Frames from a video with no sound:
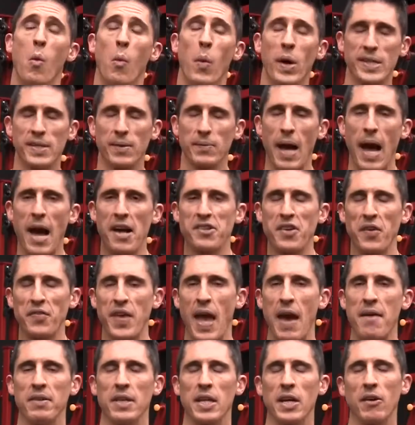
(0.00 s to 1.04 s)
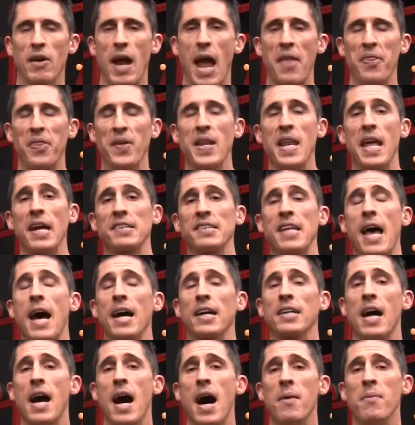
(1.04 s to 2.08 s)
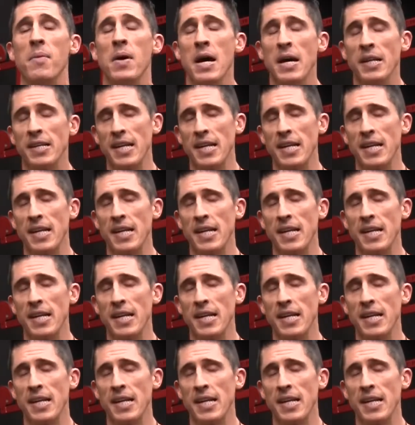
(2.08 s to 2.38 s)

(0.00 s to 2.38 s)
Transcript: What's up guys, Jeff Cavalier, AthleteNext.com.